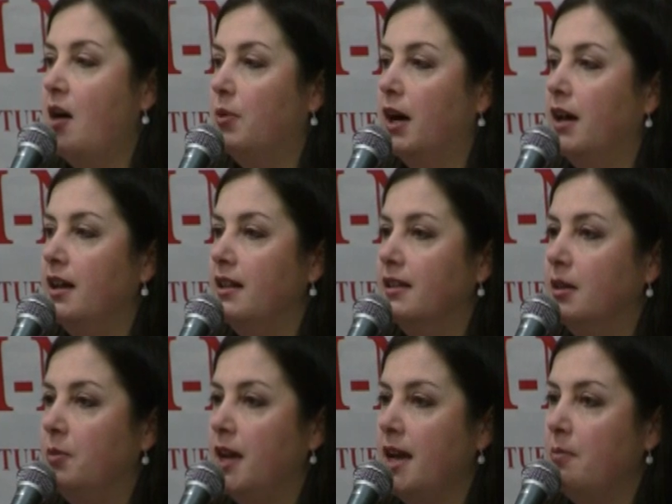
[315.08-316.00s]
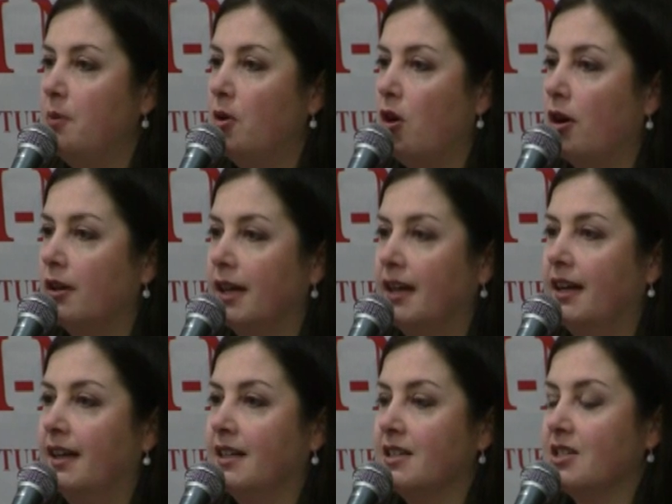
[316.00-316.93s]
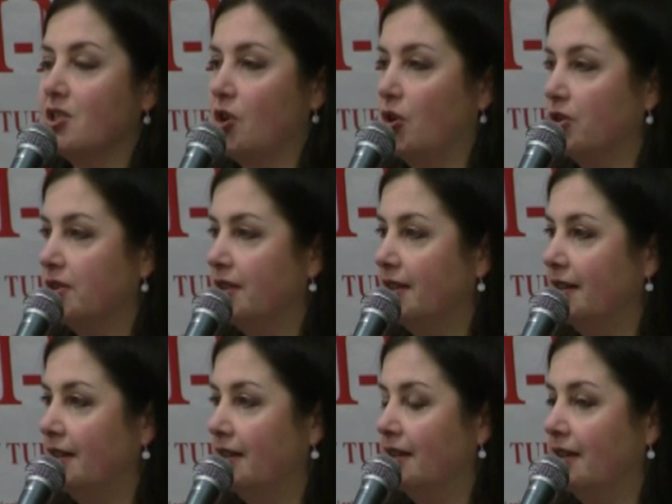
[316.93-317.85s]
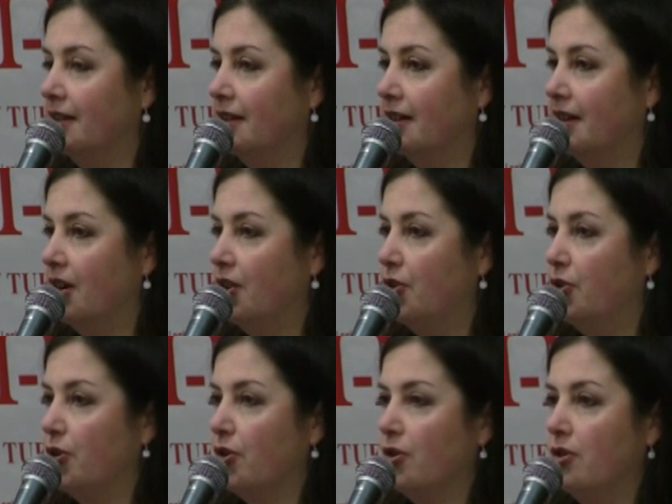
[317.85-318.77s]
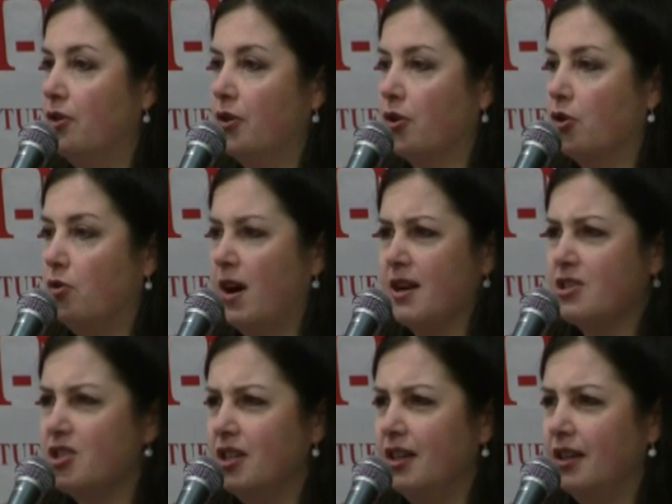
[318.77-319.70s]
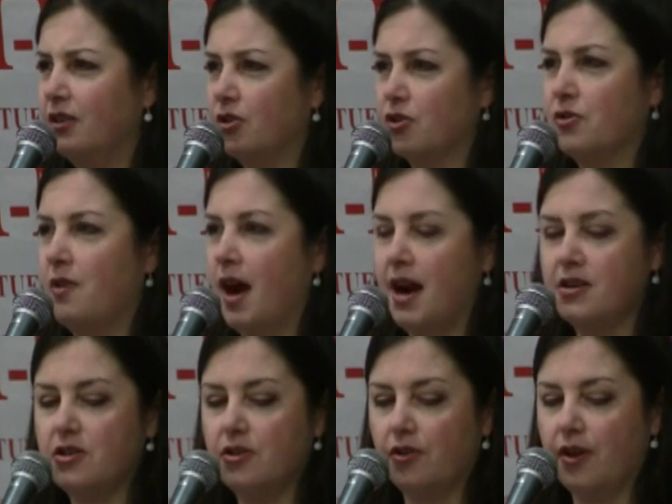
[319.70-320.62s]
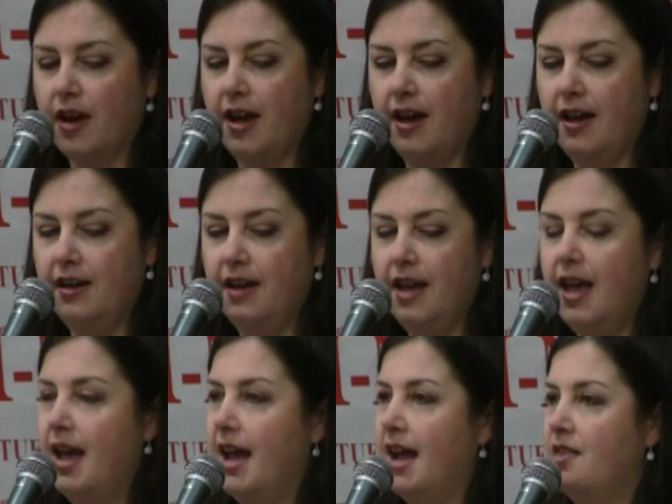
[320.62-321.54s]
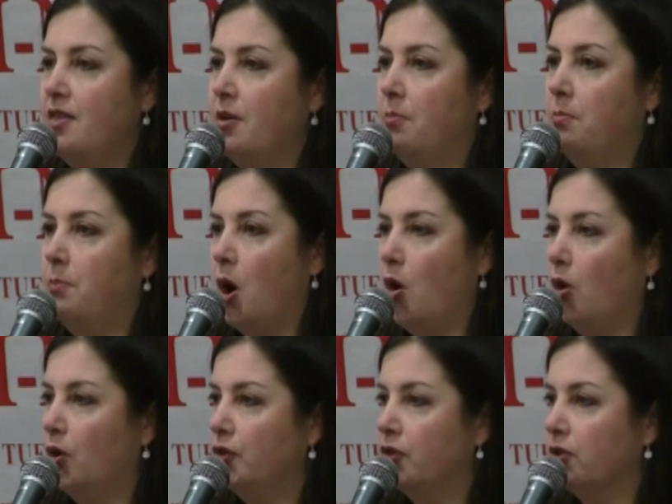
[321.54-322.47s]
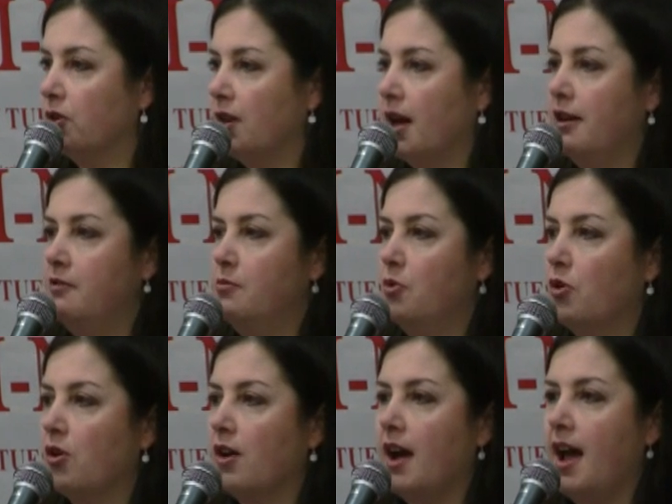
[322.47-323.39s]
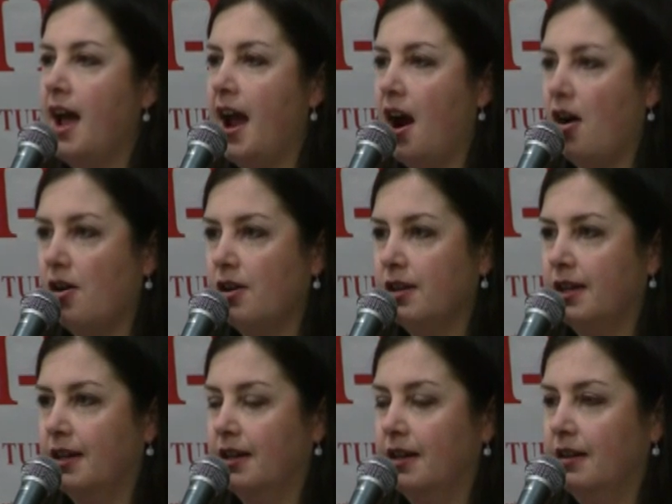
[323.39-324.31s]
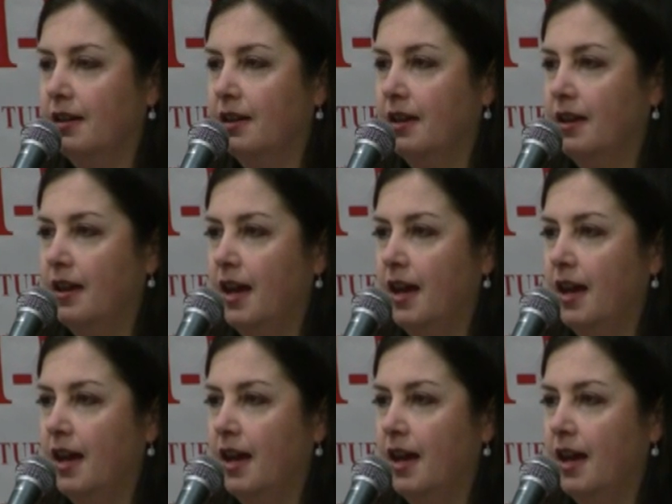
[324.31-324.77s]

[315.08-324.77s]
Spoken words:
But the people are getting insulted. They're questioning, they're scratching their head, and the bolder and more arrogant